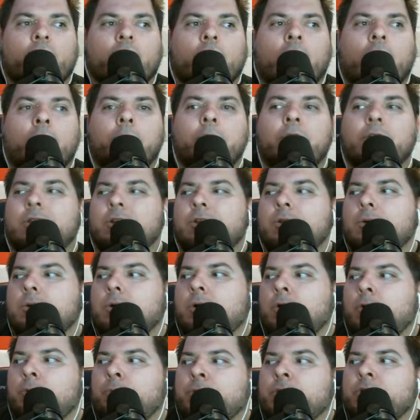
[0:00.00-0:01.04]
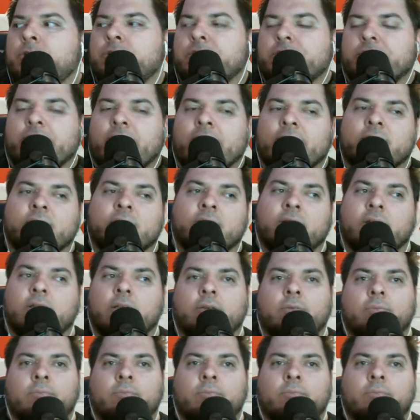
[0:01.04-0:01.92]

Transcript: I mean, you could do a whole Percy Jackson thing.